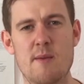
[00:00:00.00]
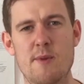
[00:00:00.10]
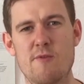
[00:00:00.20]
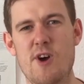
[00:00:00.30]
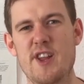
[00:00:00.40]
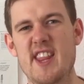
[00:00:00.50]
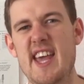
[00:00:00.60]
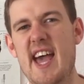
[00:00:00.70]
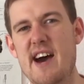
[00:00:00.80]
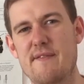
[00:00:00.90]
but rather
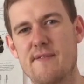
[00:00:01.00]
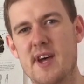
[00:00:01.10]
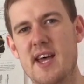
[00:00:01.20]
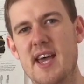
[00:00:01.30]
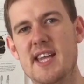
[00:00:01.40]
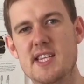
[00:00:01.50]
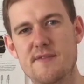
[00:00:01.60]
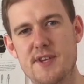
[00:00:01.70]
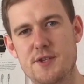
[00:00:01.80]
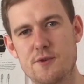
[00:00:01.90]
they have
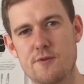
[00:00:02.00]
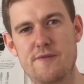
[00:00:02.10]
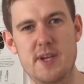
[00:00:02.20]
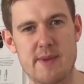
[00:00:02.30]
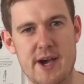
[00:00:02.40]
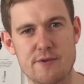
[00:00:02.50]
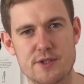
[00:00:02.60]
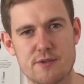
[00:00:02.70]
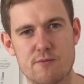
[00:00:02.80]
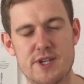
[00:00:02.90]
individual
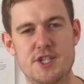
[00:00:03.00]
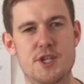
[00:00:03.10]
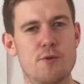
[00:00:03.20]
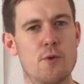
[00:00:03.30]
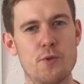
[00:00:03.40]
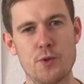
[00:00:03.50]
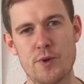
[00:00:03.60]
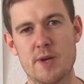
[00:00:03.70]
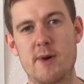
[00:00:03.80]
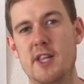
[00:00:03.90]
females which do all the
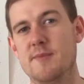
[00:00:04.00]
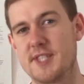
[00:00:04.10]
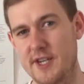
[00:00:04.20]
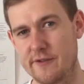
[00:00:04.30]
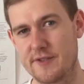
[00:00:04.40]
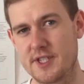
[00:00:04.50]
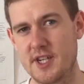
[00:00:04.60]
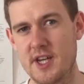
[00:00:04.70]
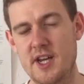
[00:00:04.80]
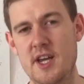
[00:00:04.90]
work by themselves.